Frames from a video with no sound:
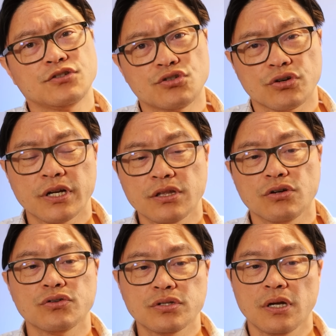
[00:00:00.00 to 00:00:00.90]
during
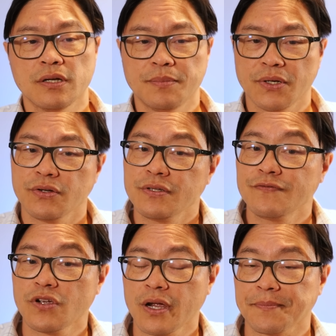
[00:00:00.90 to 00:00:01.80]
those periods
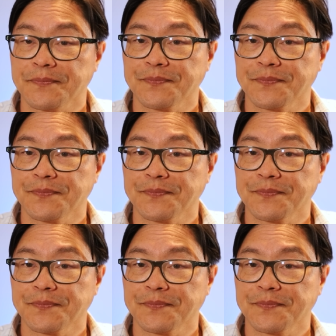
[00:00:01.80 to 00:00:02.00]
of time.